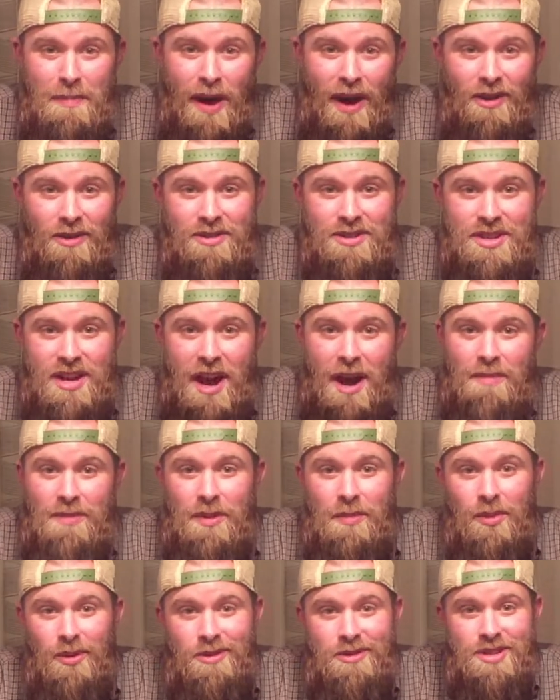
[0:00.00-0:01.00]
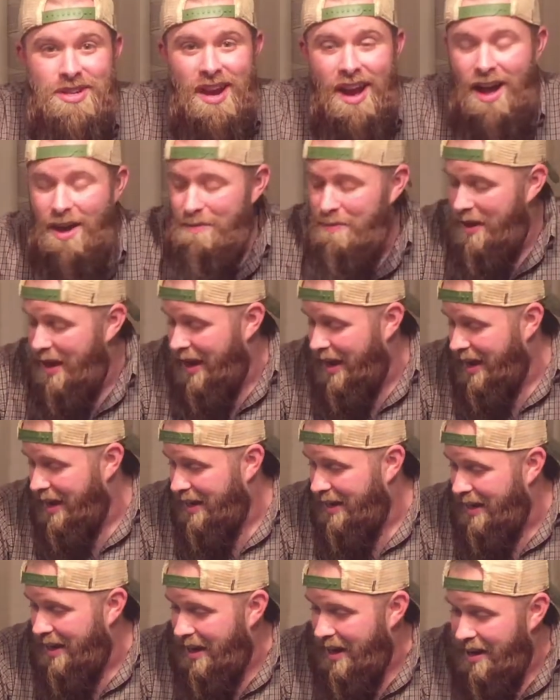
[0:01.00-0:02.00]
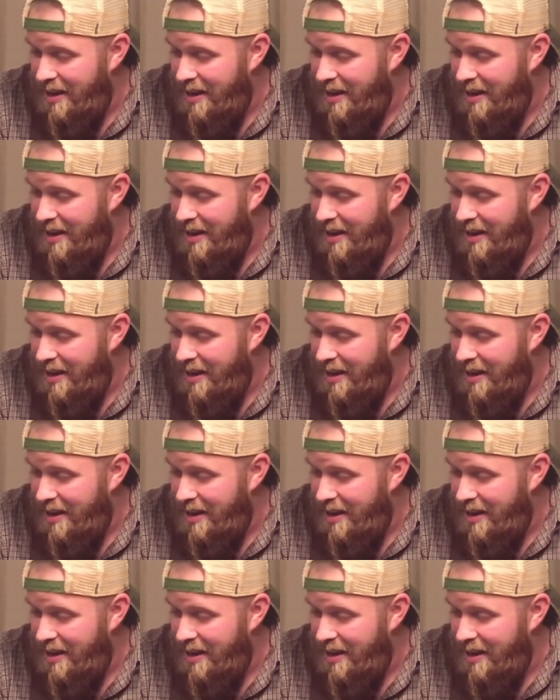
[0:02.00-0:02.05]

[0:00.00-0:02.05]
bottle shop, the brew shop, and